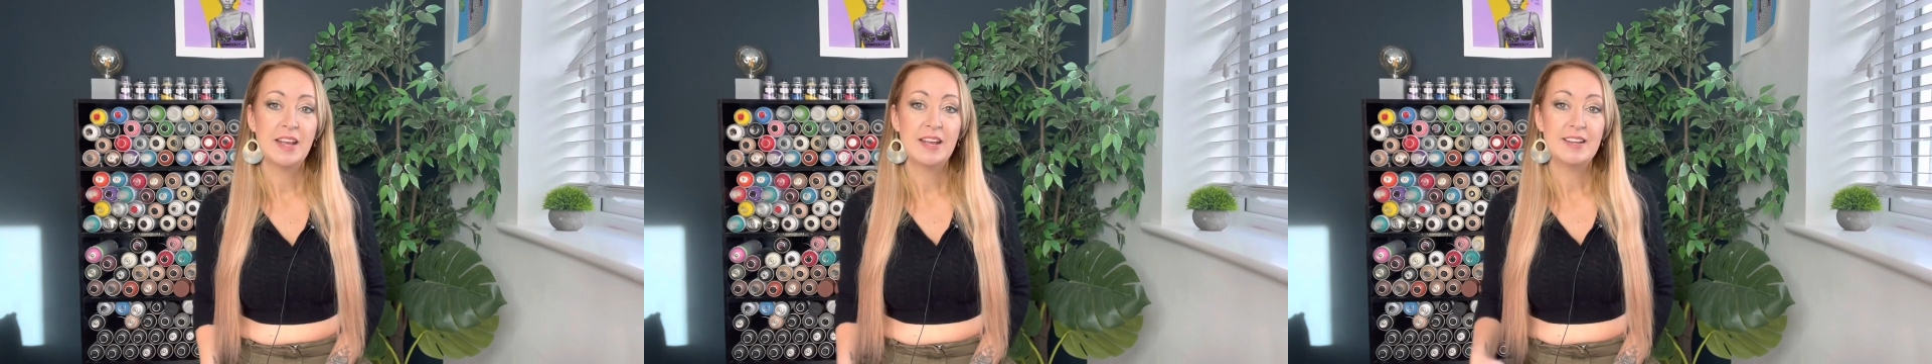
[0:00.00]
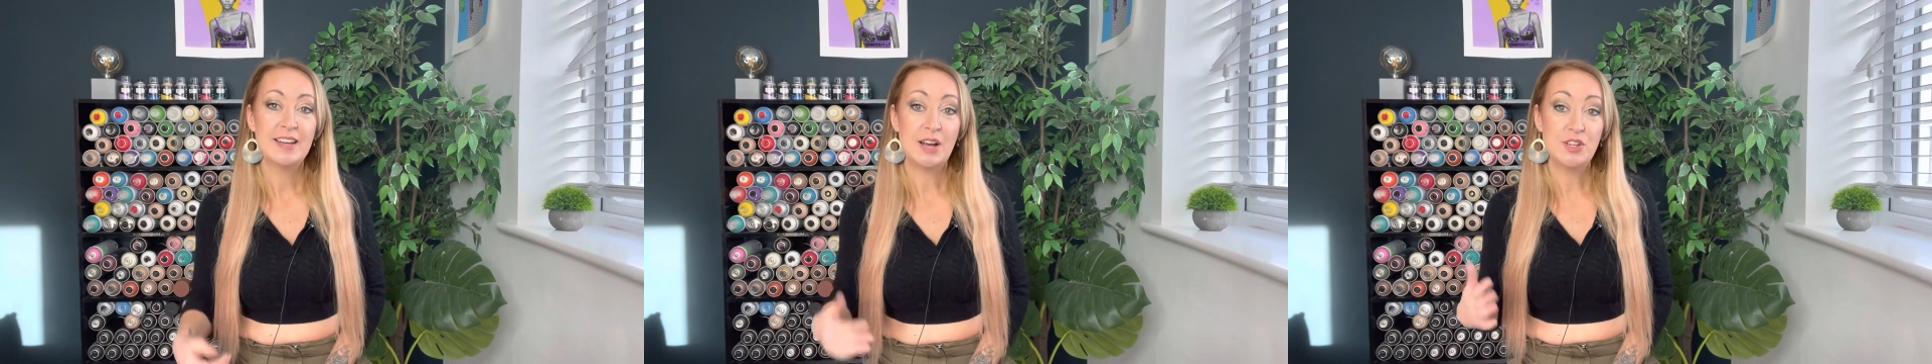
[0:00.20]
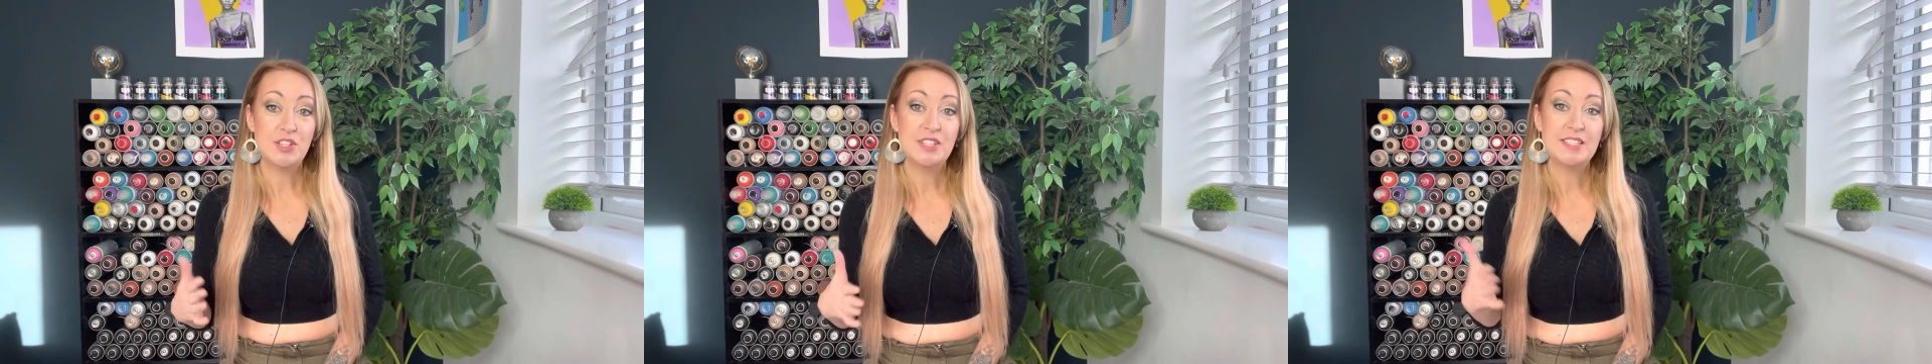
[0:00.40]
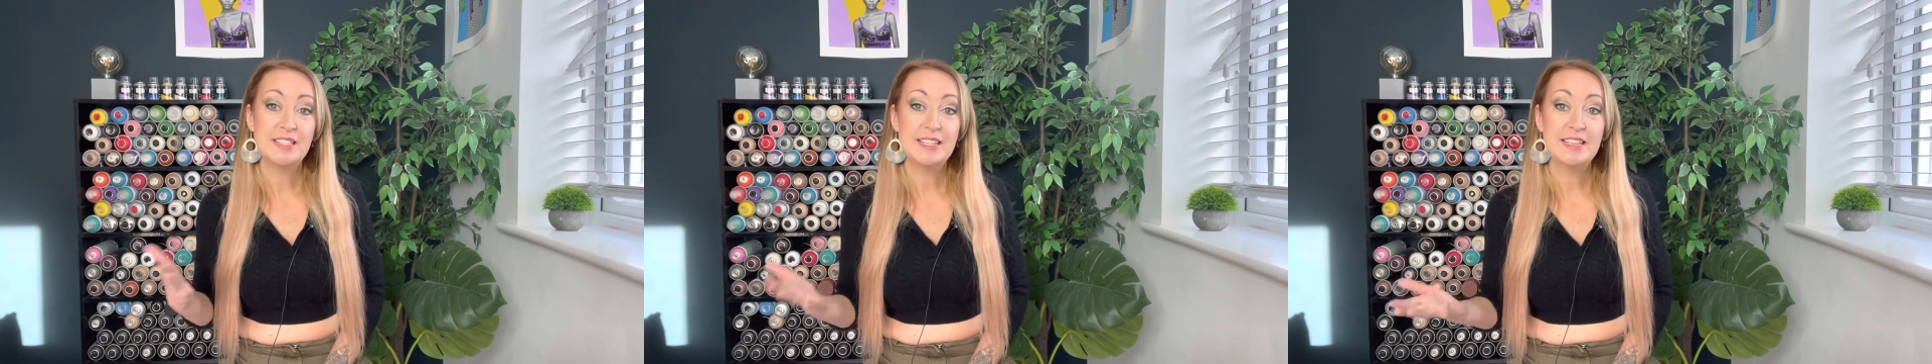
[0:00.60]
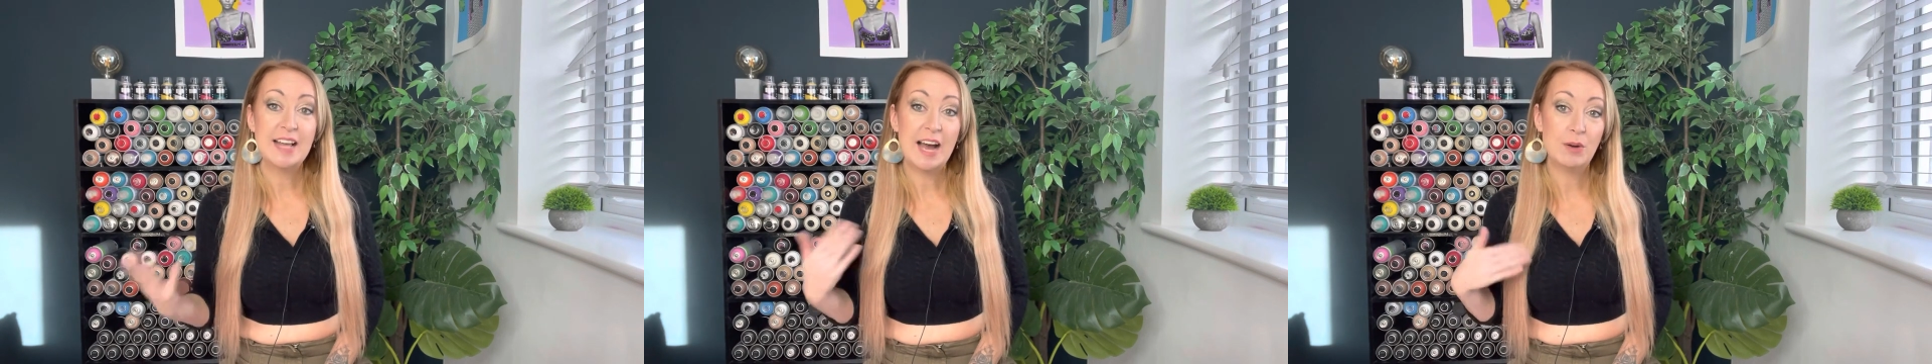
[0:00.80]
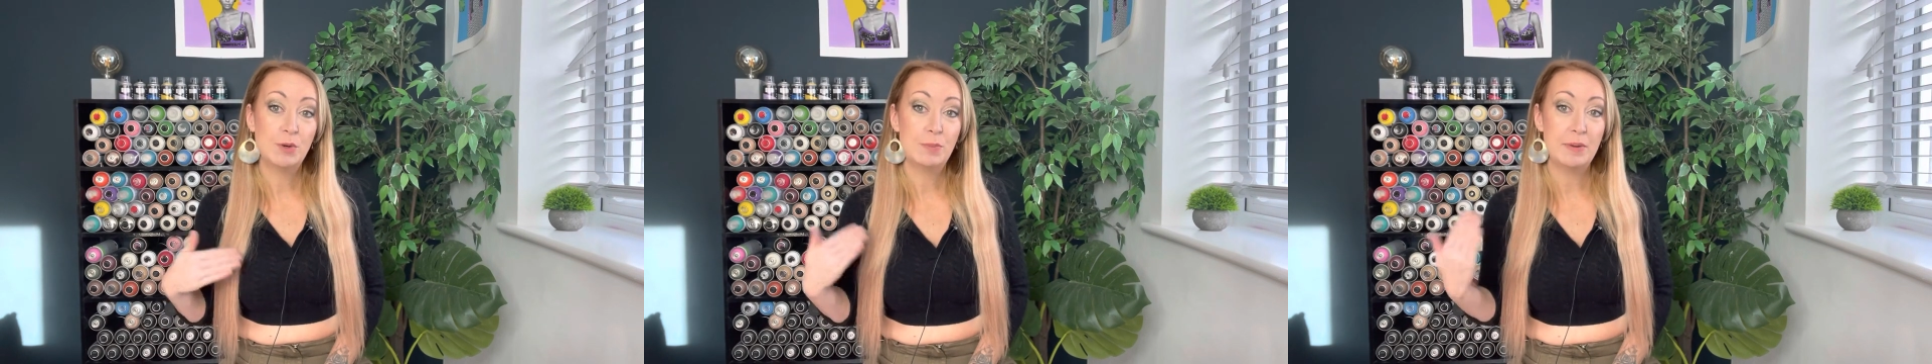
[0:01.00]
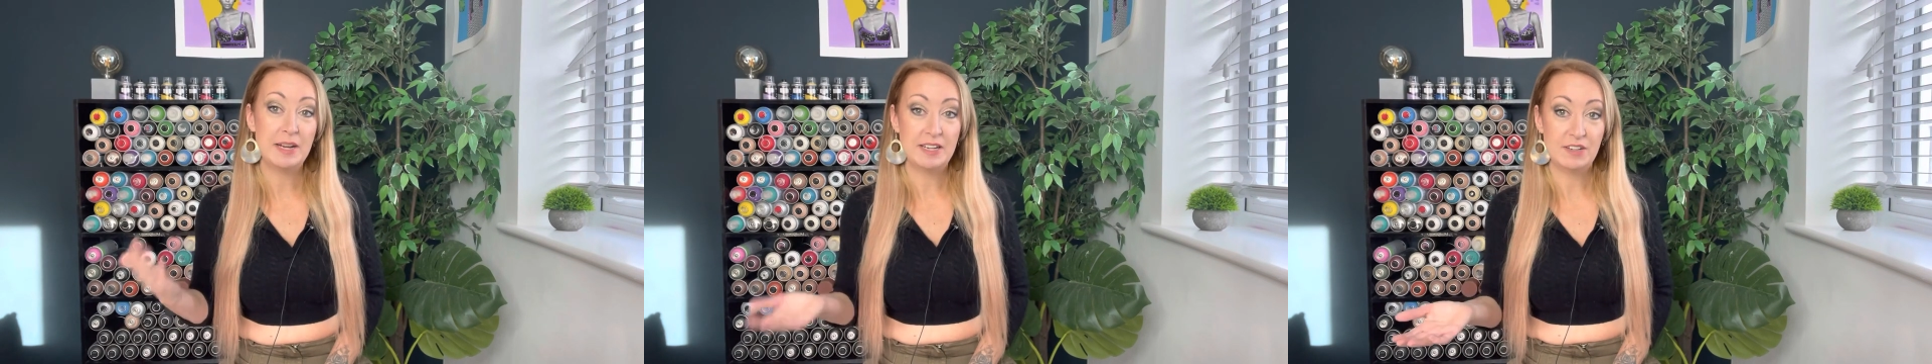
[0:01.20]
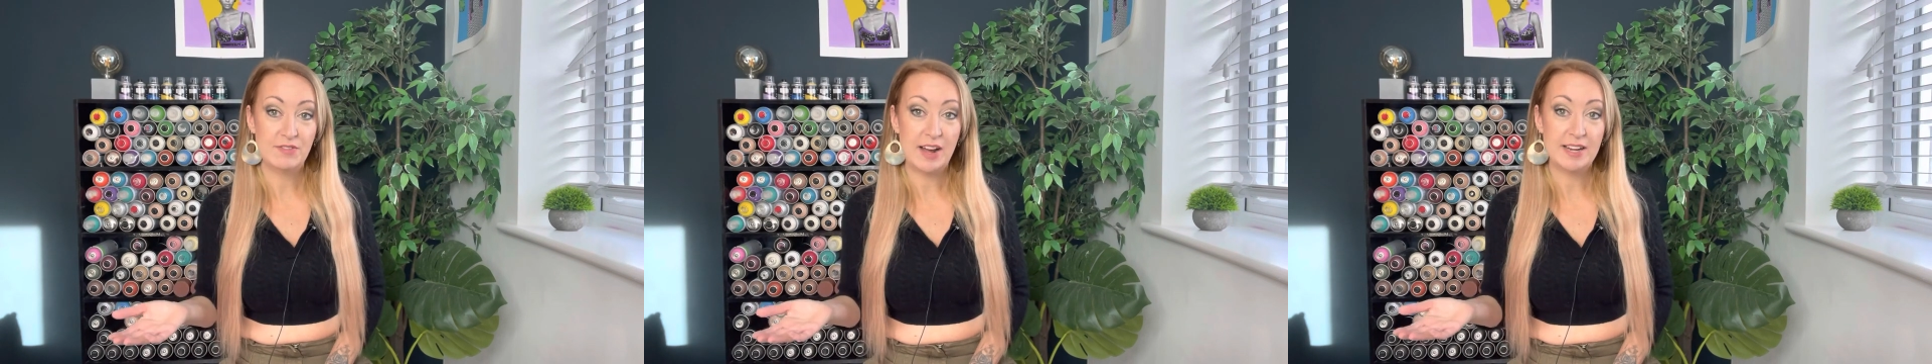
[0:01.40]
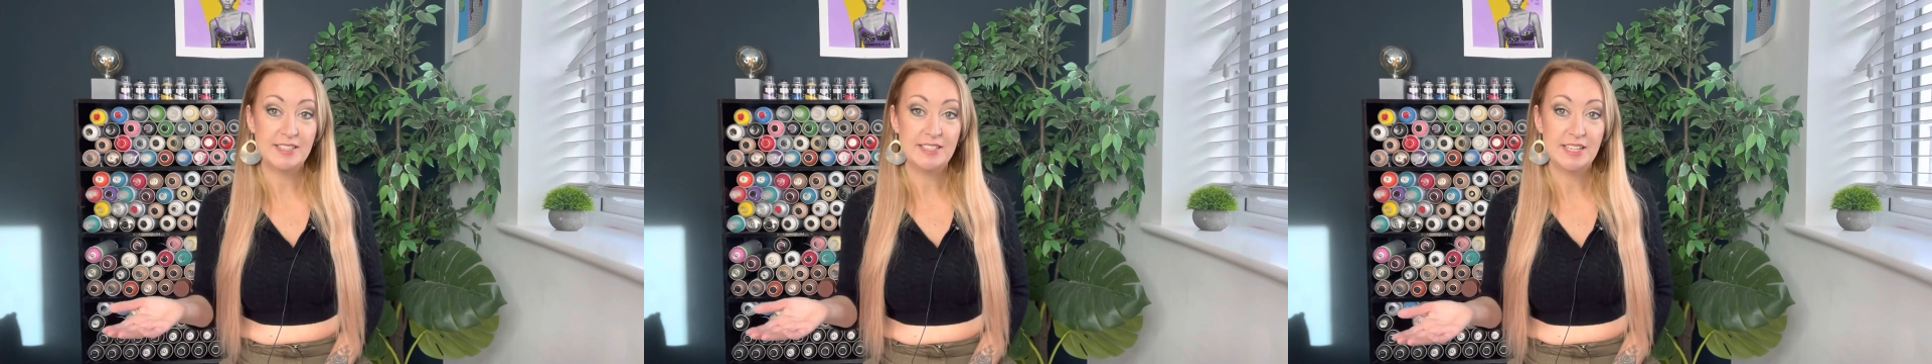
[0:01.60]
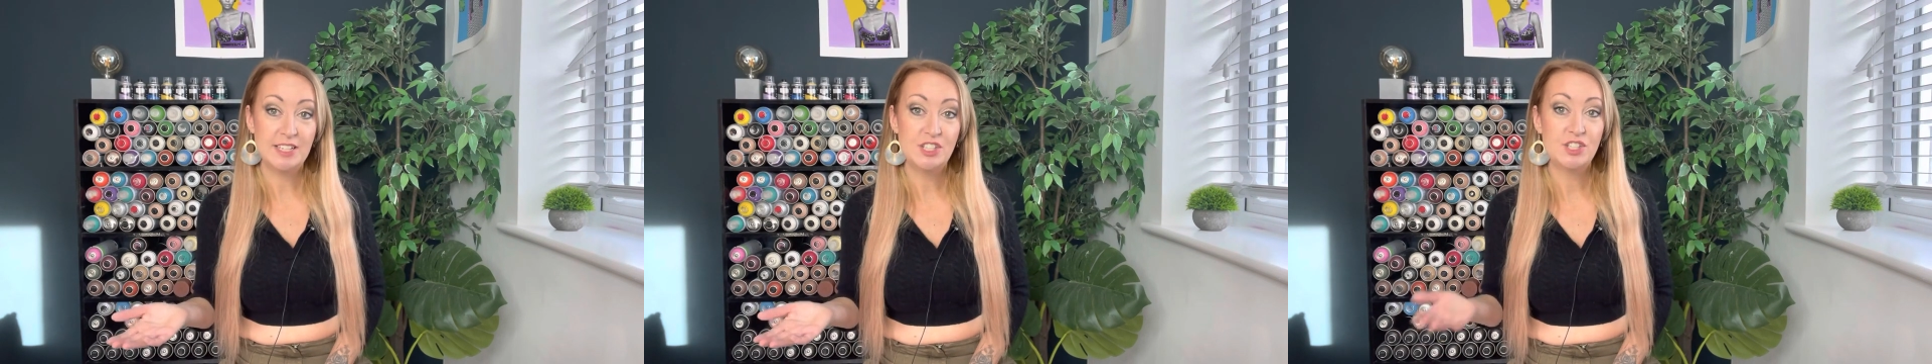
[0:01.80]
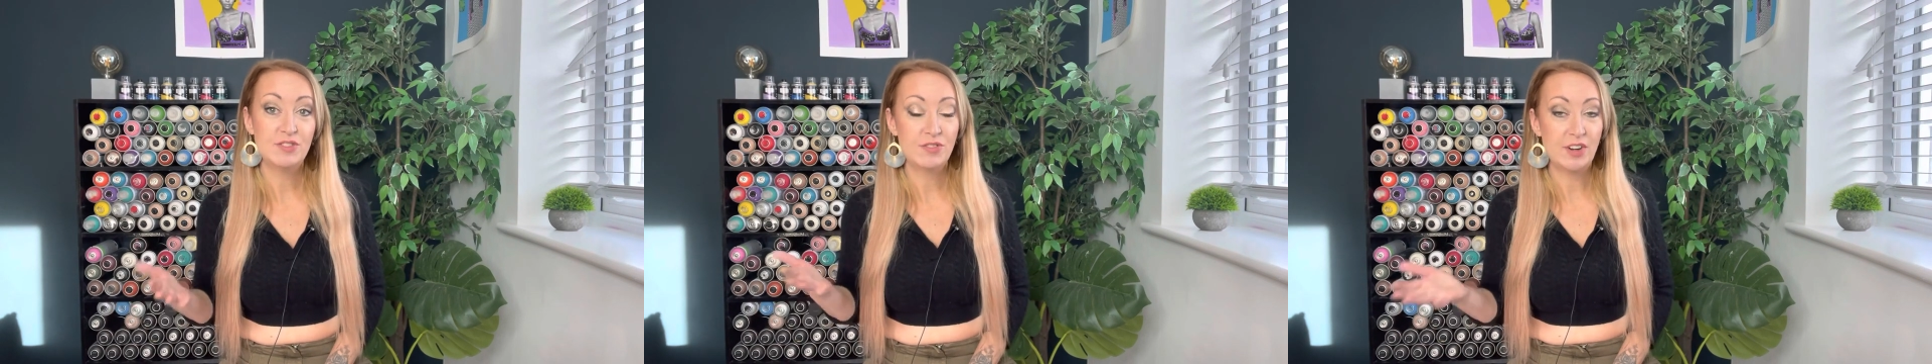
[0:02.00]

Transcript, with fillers: Now, you can see that would be an advantage